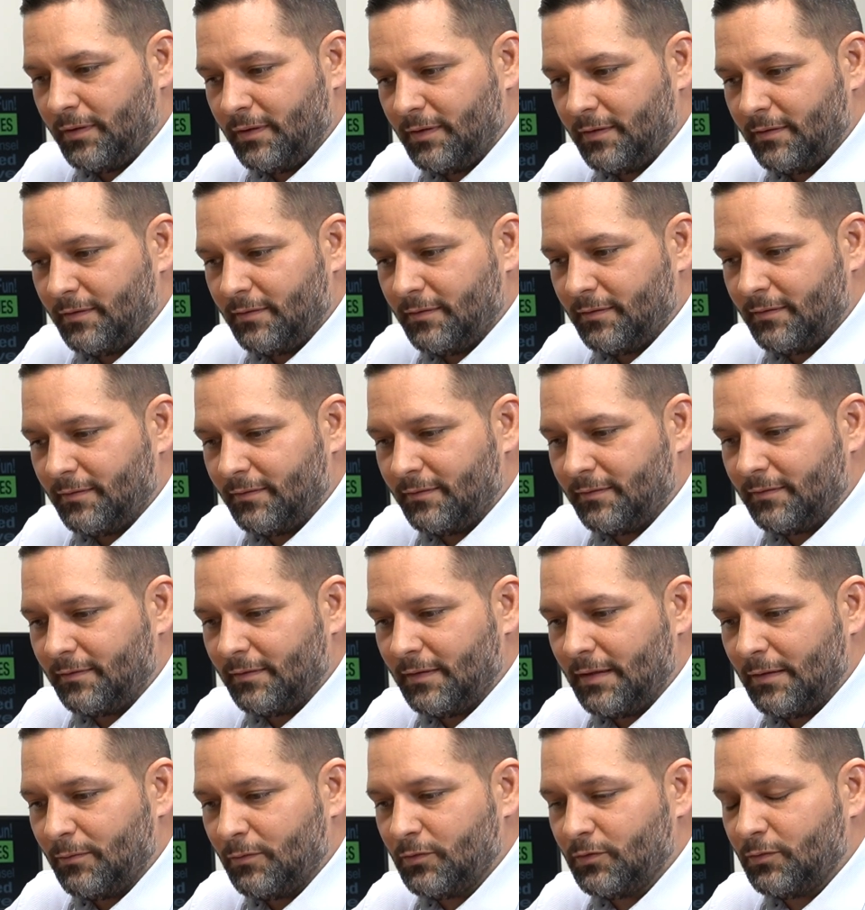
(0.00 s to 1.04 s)
is
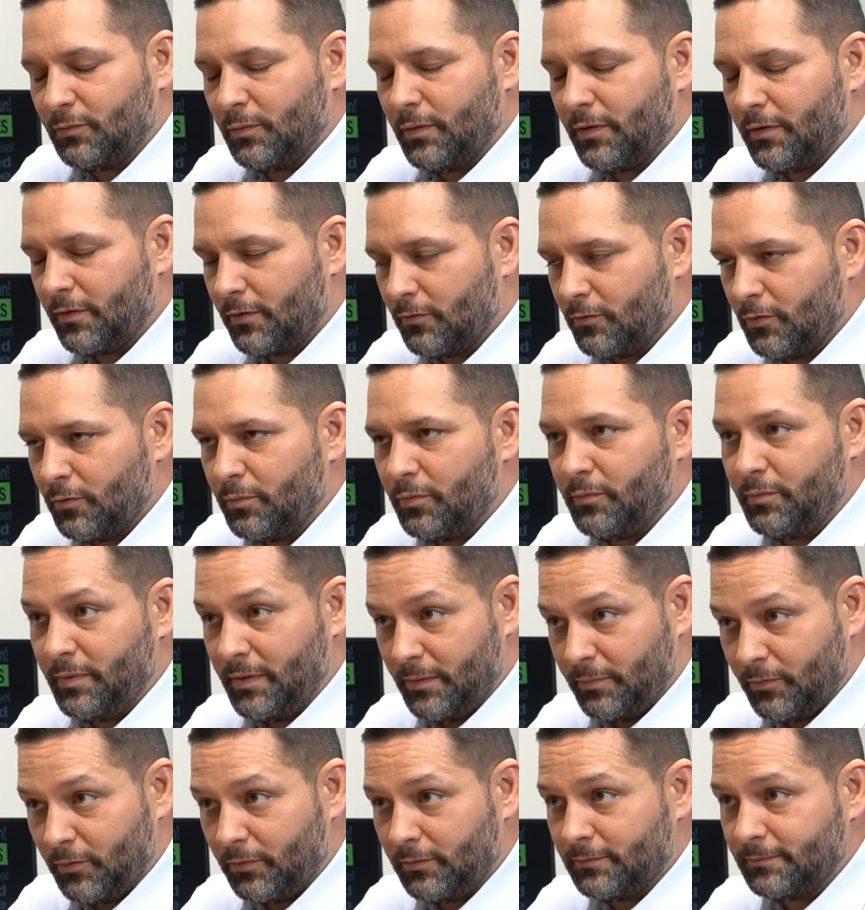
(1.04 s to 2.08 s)
I was with a group of
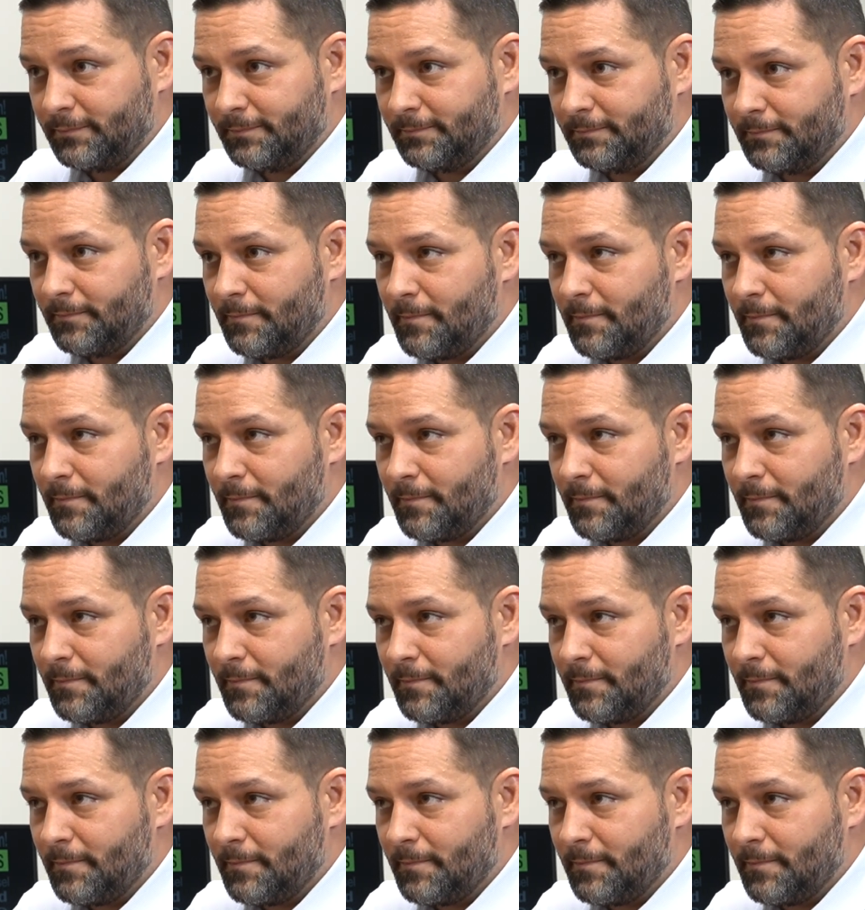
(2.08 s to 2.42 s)
people